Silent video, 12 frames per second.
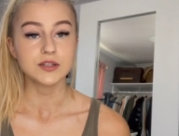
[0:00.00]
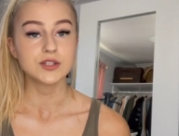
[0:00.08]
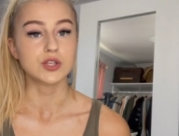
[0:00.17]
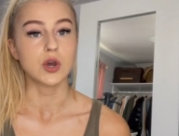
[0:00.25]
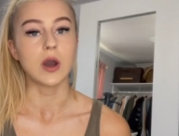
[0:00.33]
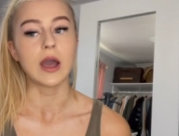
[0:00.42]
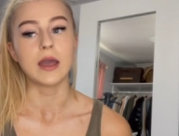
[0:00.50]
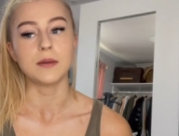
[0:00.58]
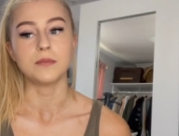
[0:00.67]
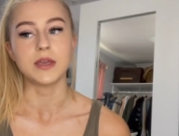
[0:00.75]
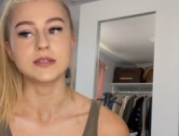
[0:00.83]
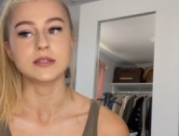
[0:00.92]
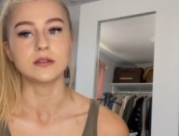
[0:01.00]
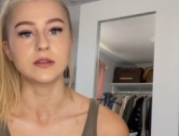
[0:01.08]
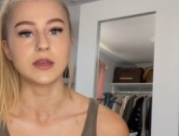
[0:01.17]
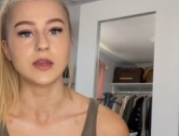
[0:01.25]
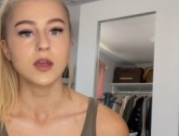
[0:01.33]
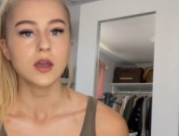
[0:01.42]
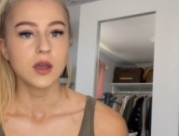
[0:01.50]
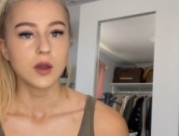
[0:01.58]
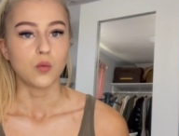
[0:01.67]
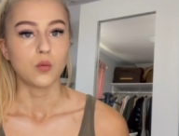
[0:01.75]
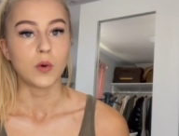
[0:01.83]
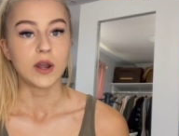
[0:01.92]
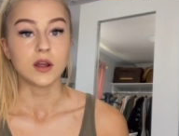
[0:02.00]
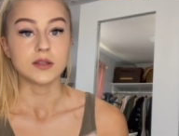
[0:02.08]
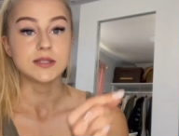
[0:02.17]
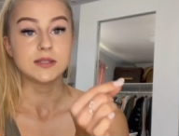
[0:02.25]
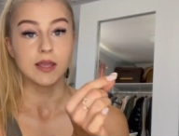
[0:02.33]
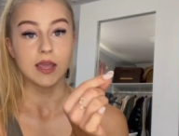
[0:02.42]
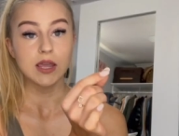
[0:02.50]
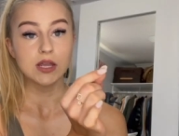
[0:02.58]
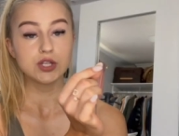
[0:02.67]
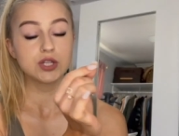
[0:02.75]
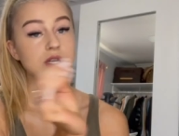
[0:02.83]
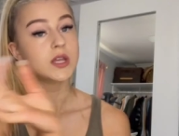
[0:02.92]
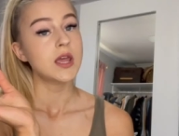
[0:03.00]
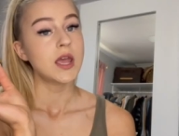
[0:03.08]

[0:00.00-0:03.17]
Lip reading: So I basically went on stage